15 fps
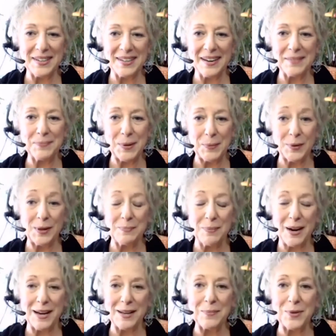People can
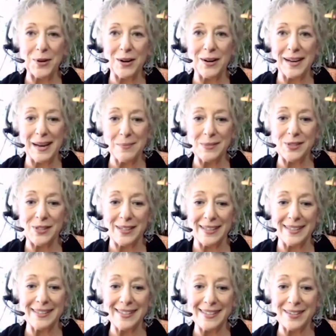buy the book on
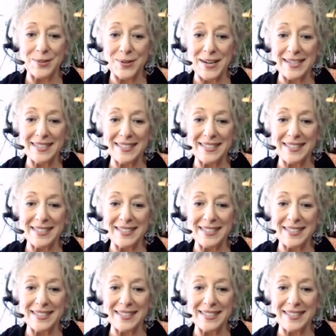Amazon, correct?